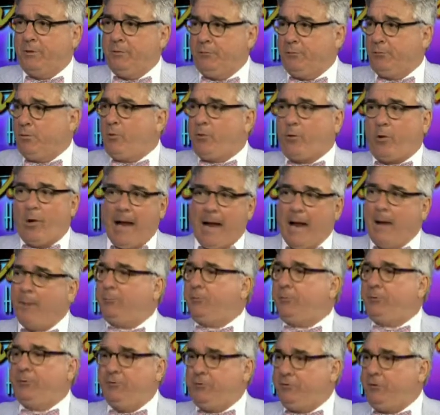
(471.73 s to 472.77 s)
even though they're
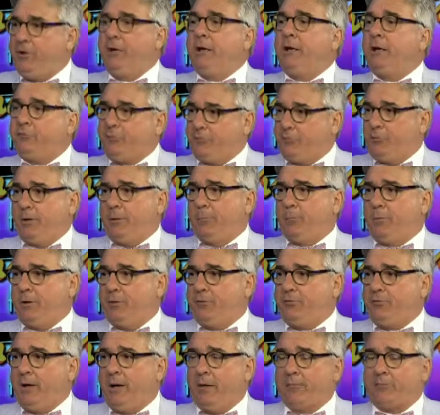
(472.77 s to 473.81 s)
absentee celebrity
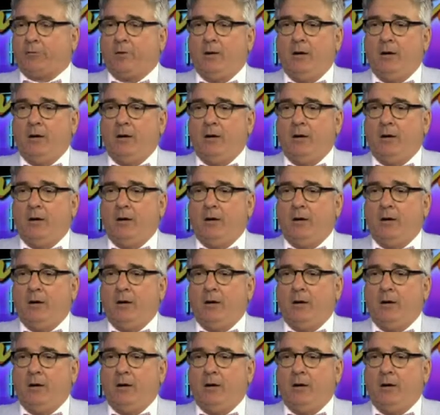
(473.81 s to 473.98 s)
chefs.